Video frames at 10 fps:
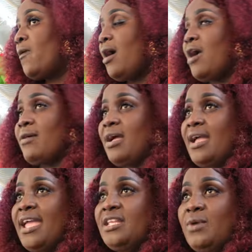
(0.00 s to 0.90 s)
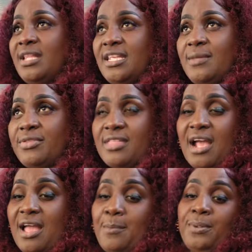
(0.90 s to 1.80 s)
or a, any one of them song
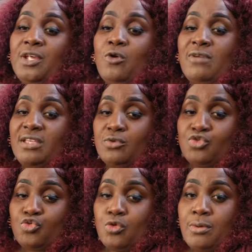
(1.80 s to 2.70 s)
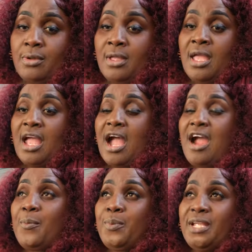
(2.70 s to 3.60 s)
and play over YouTube
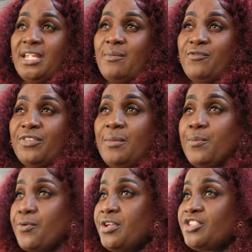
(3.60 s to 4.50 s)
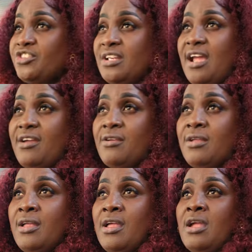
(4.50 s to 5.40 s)
or play them, them preaching or
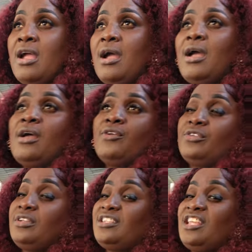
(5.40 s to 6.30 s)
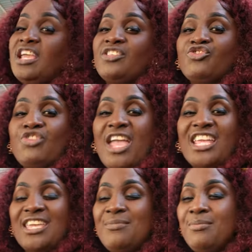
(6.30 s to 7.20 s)
you get strike
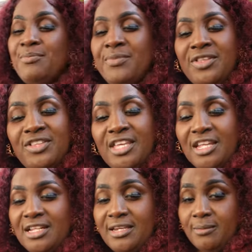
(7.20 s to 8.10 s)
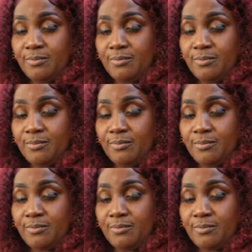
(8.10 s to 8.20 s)
immediately.